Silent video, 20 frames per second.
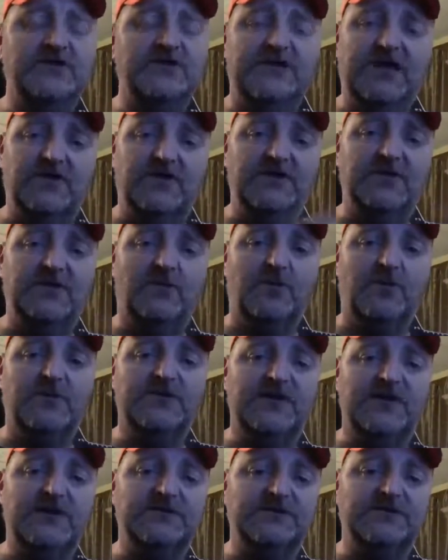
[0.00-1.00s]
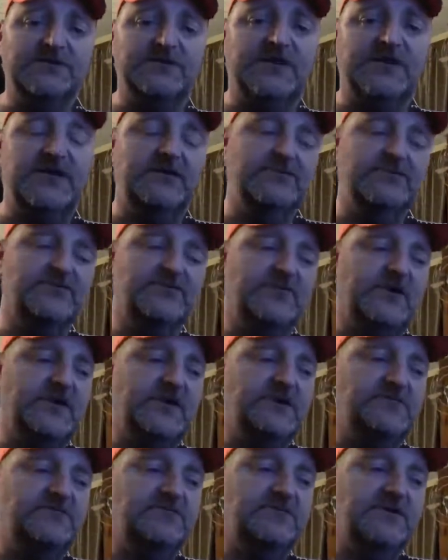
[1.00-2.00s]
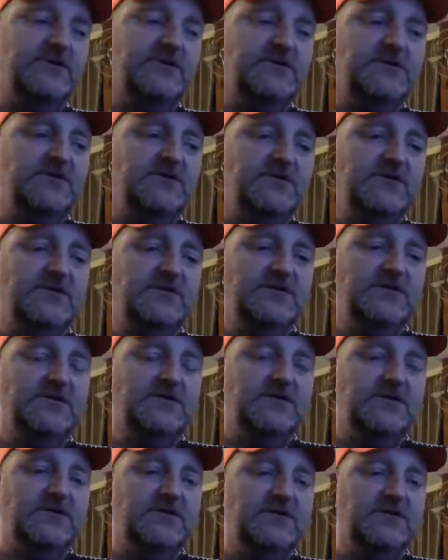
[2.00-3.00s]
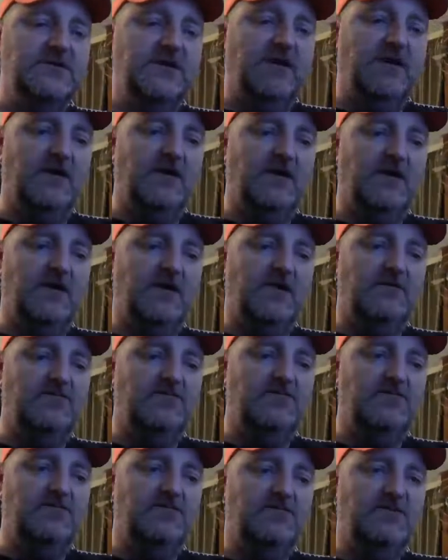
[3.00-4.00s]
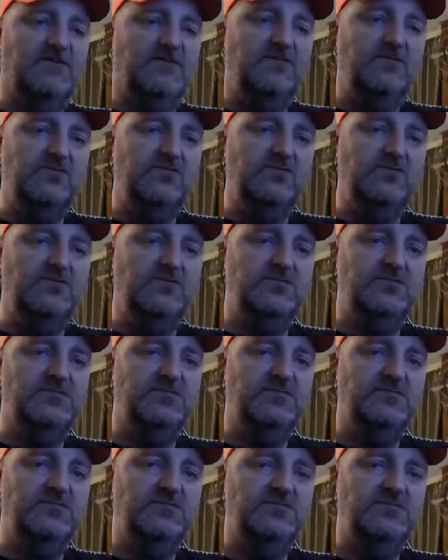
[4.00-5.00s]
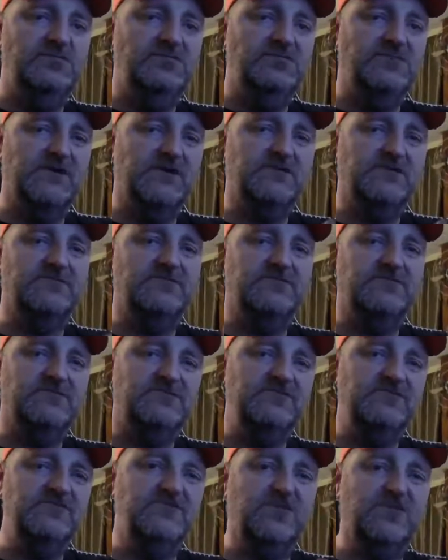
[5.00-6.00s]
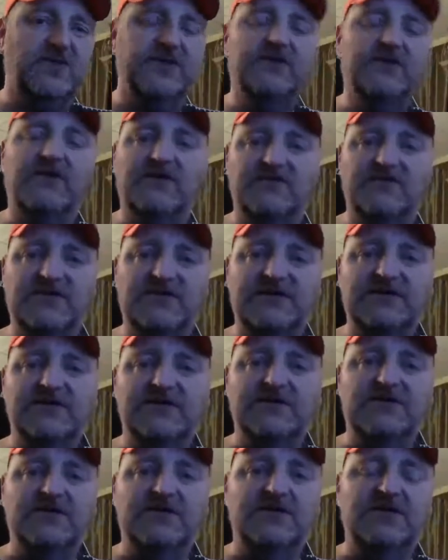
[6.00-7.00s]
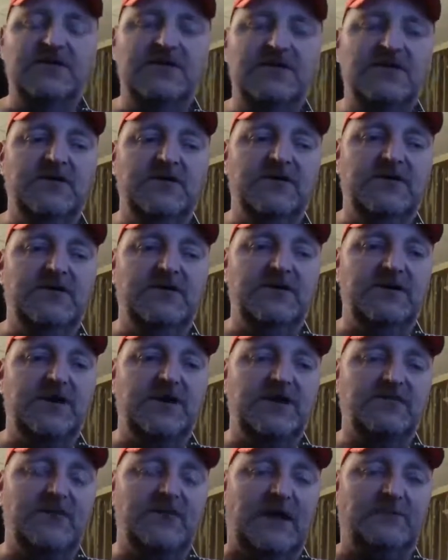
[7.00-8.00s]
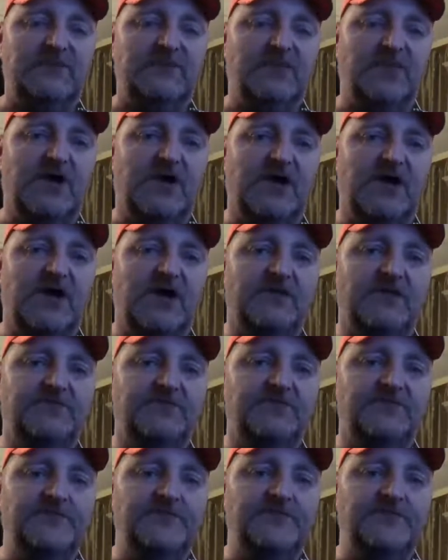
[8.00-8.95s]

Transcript: when I took Kelly to work yesterday, and it was around uh 220 around there. And I dropped her off,